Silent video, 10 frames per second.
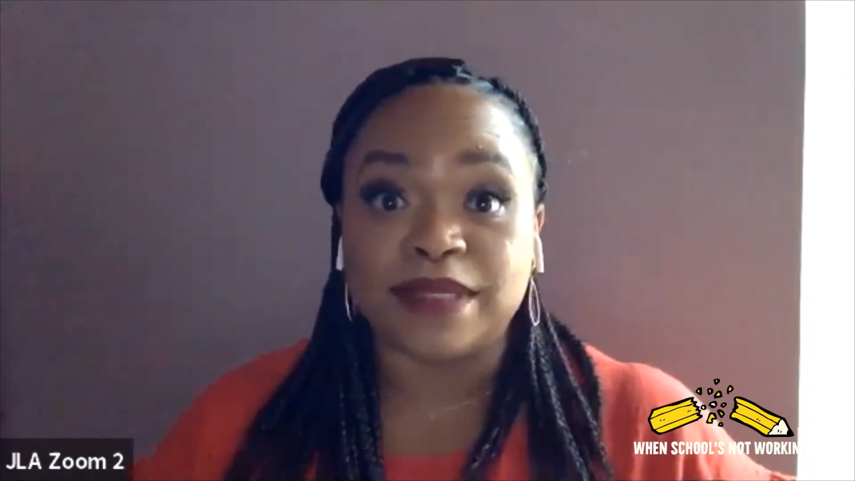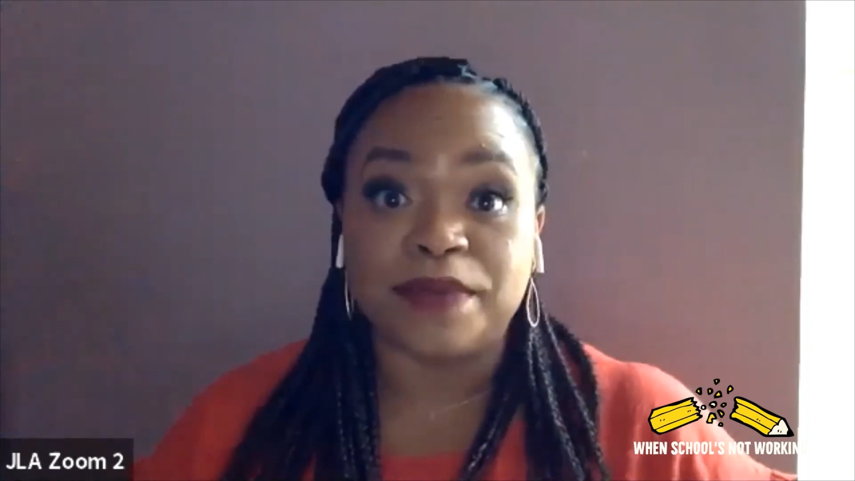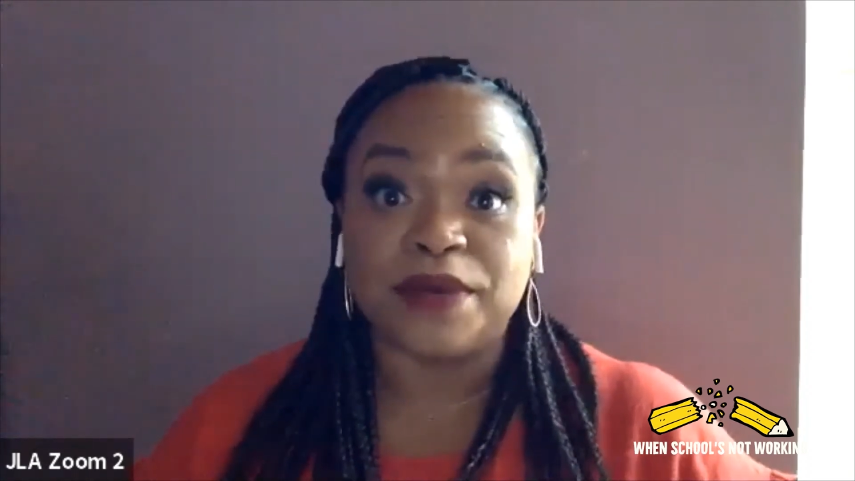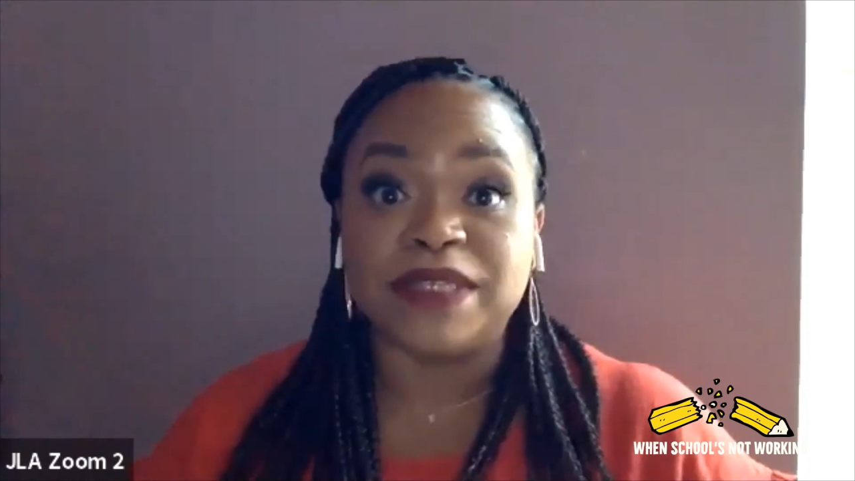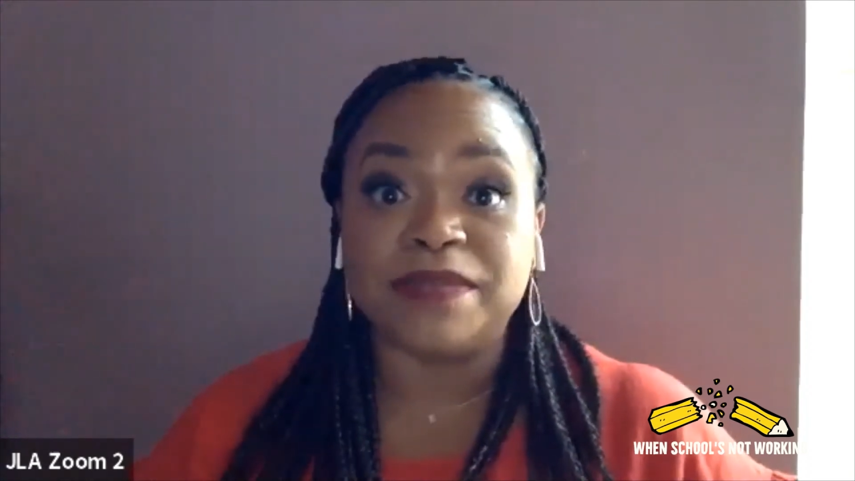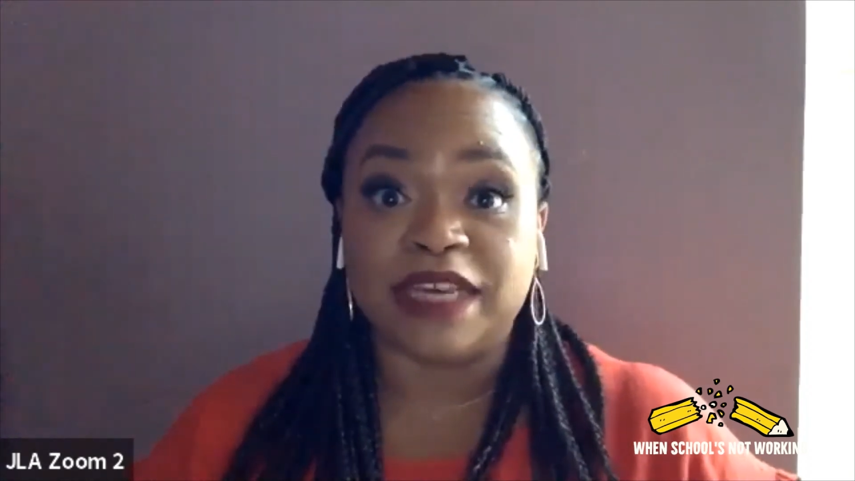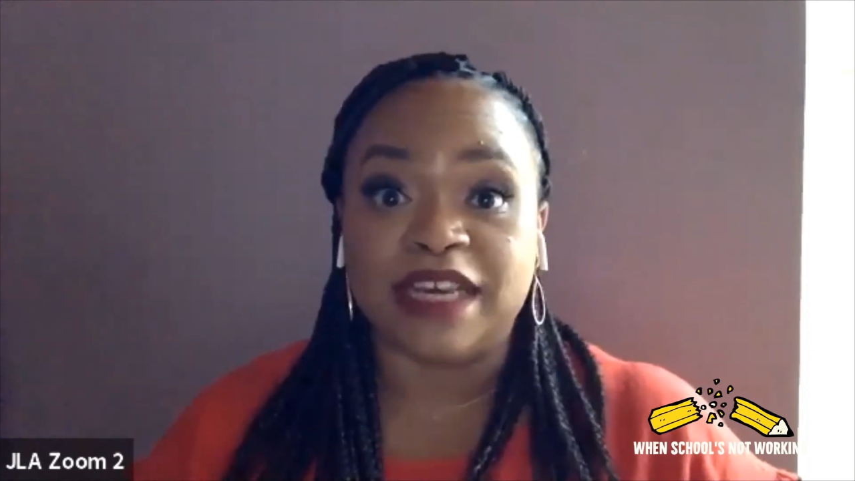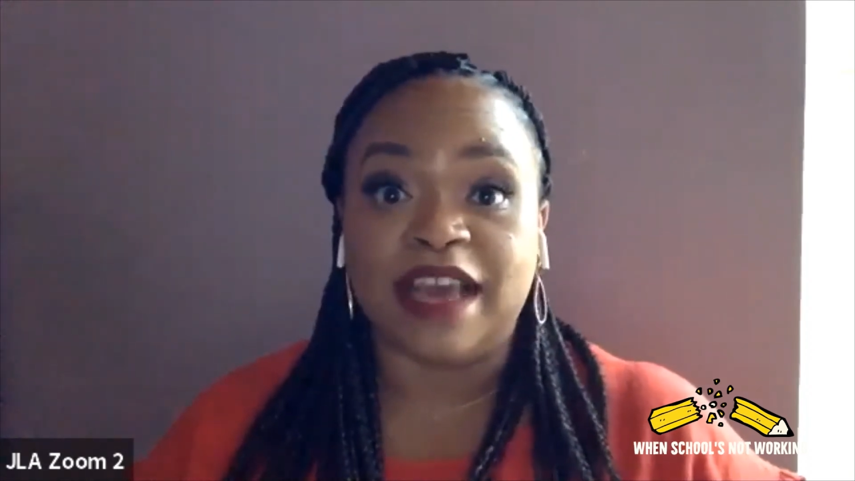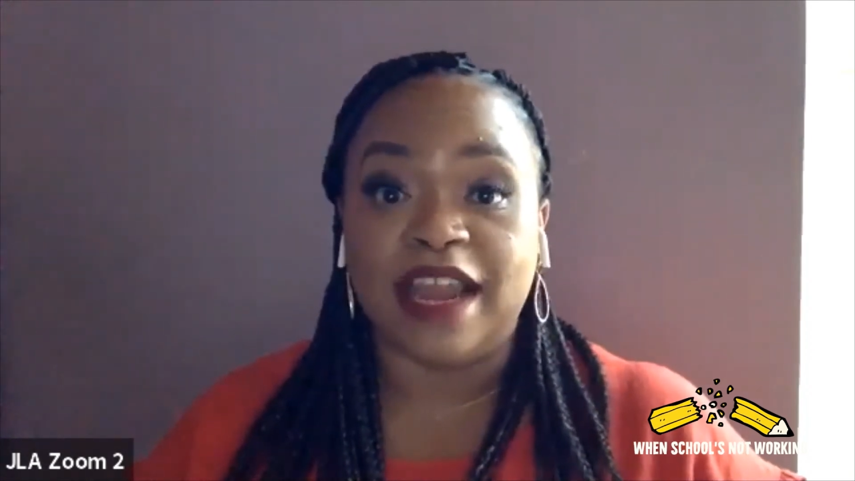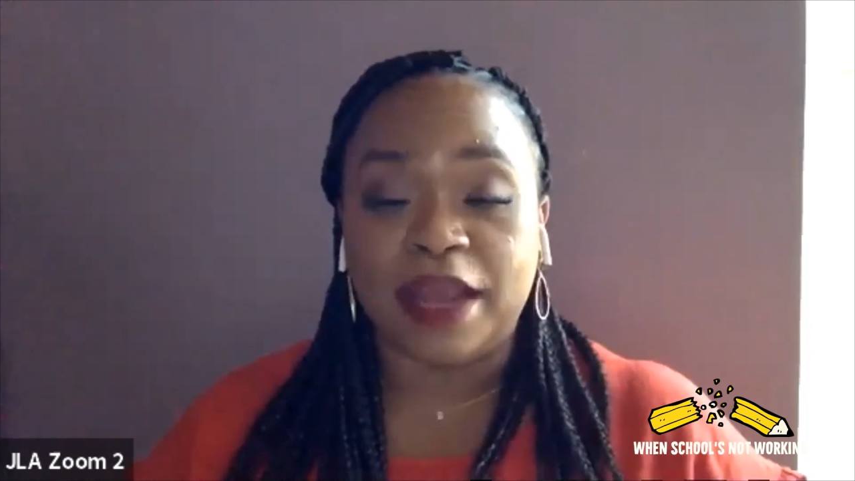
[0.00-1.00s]
supposed to
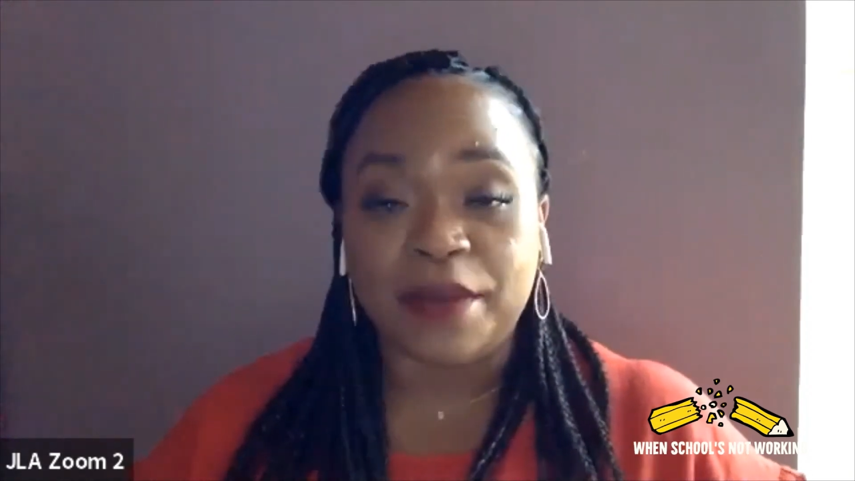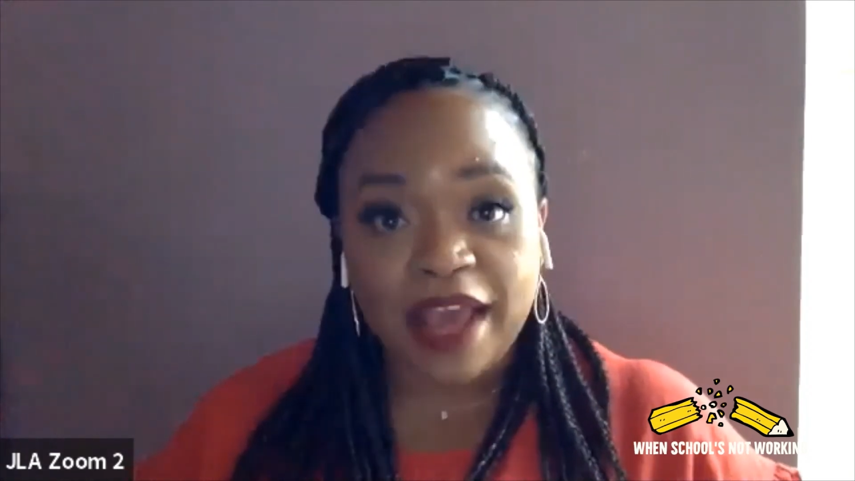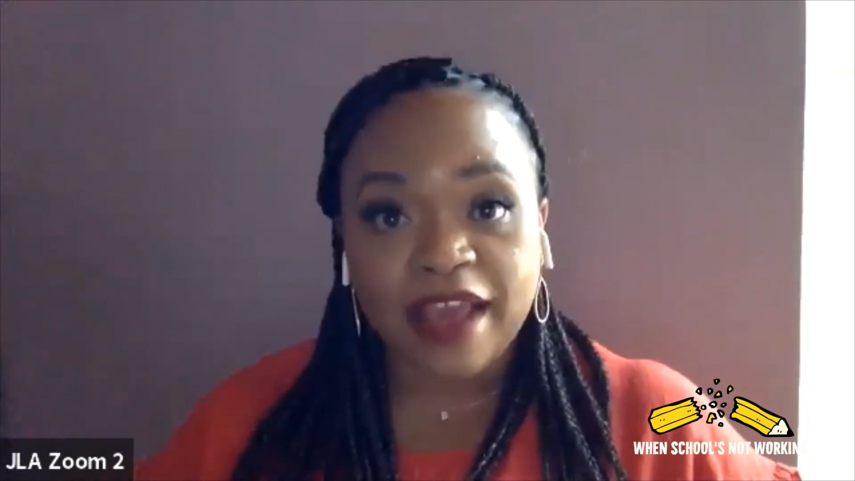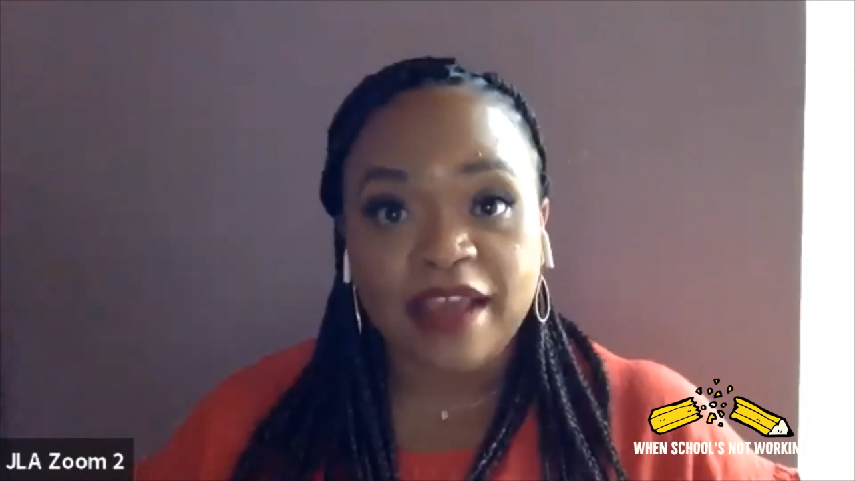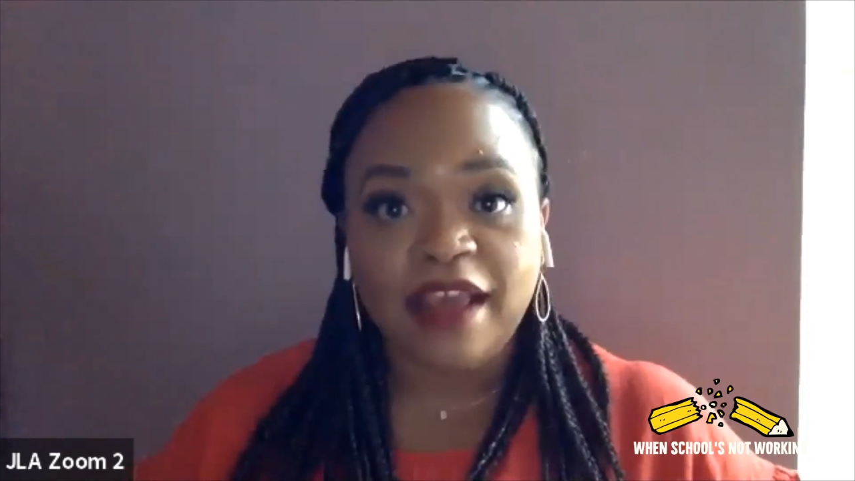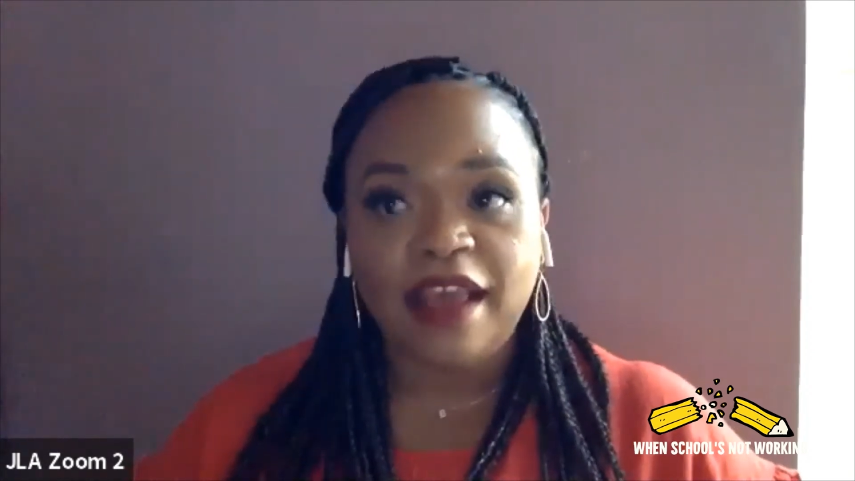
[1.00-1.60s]
be anyway.